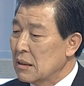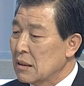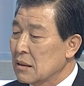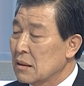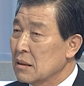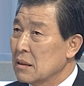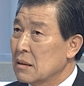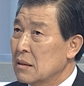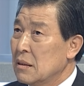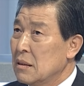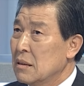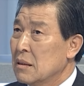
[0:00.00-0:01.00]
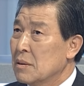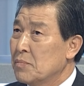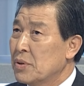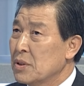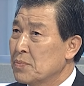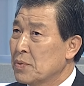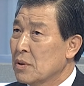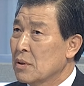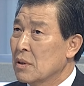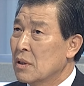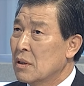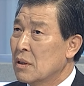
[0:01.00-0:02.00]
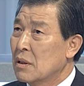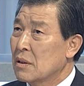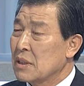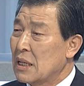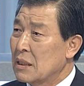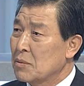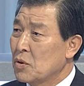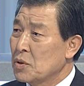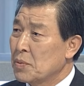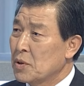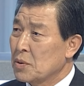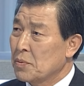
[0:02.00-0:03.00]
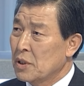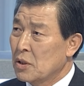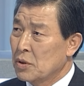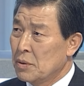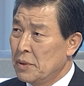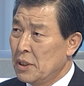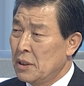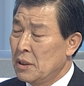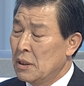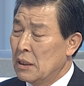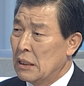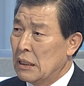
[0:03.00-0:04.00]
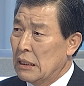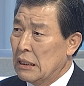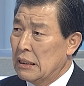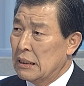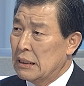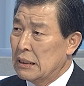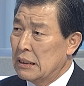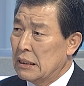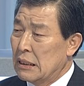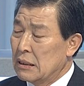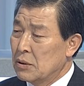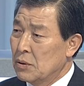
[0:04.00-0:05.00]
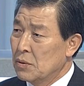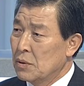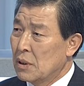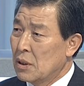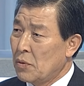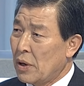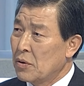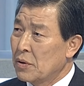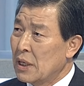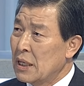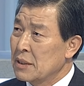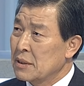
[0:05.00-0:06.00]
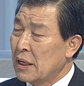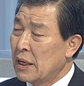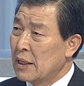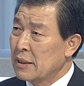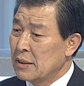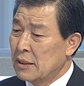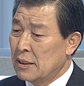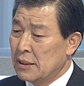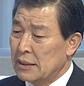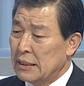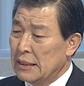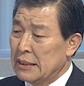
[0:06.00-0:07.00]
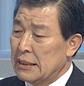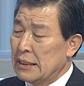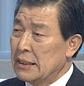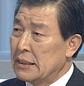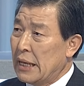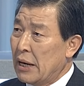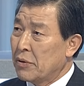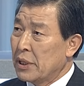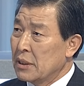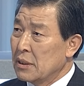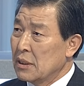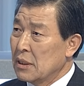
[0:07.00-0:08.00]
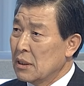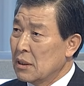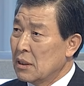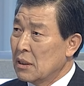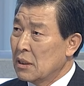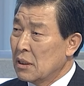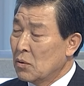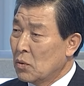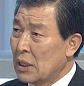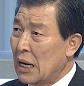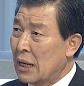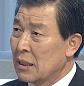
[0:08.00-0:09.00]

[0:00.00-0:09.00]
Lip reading: The principal kind of responsibility could be to recognize and integrate what are